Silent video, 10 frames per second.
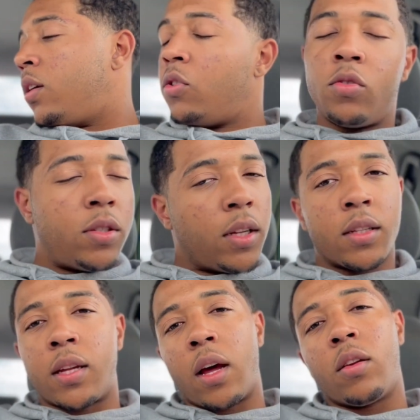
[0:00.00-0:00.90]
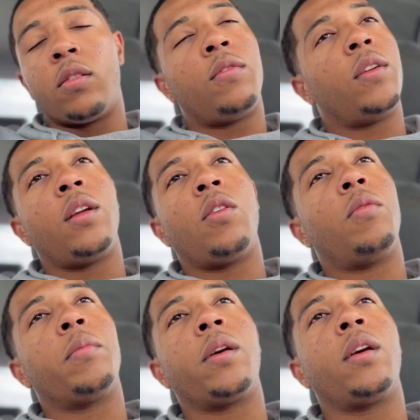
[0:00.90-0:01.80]
you see the title of the video,
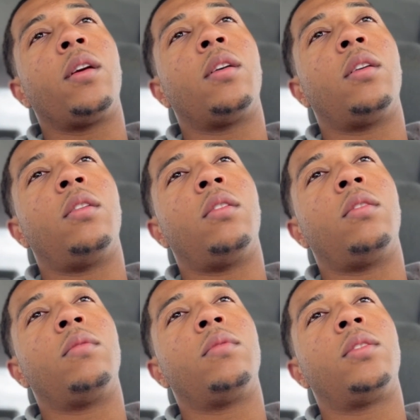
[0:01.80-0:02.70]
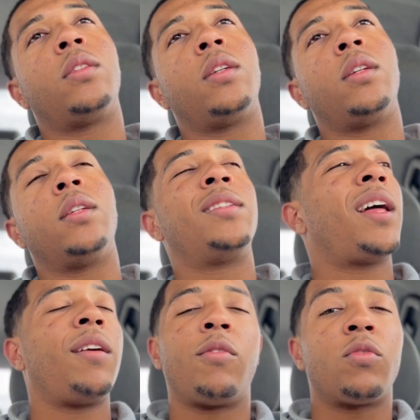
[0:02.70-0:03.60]
man. Shit. This
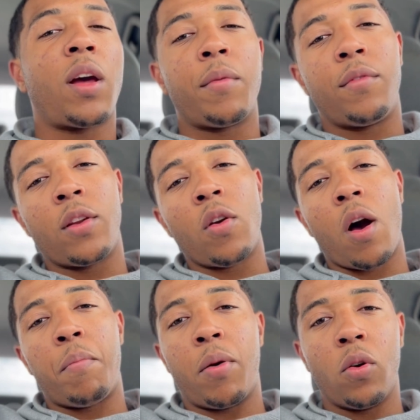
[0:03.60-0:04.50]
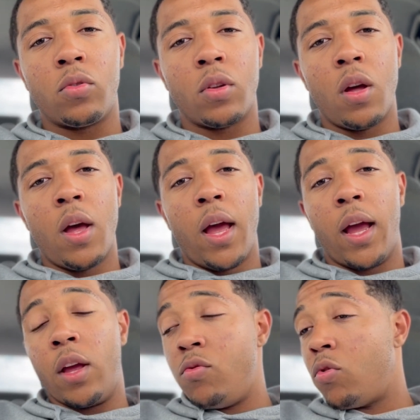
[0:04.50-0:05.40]
not even no type of video I post.
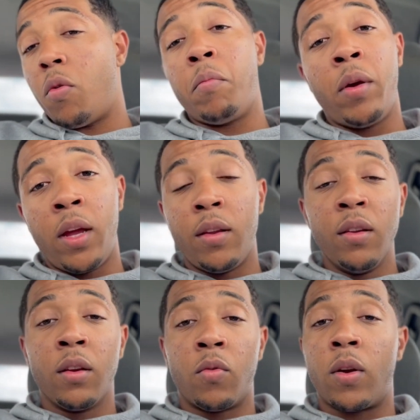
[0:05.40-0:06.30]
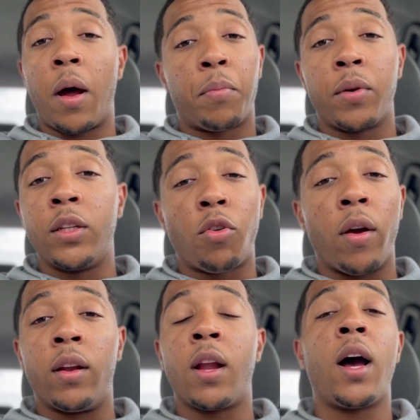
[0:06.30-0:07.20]
And you know me, what I preach
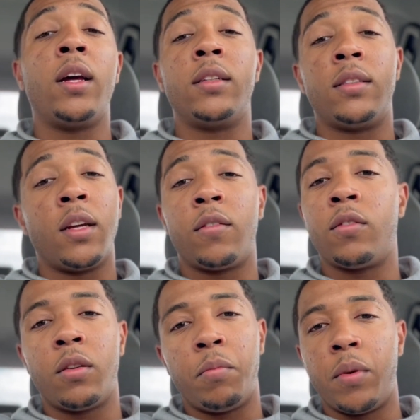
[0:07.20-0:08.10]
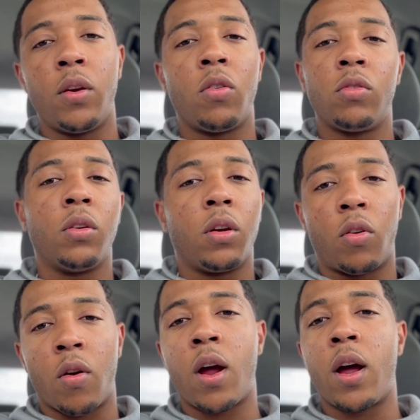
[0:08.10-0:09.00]
right now is definitely be on your
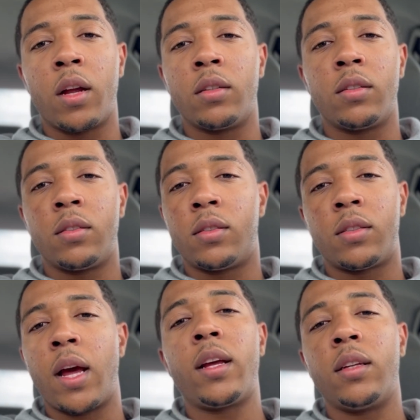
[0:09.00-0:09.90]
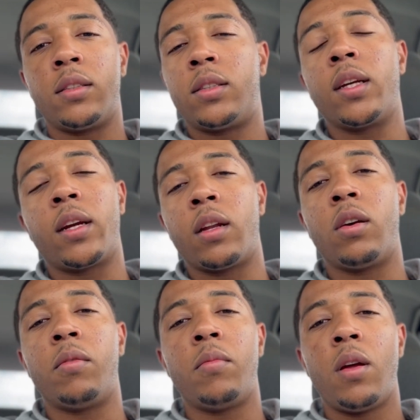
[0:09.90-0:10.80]
grind. Stack your chicken up.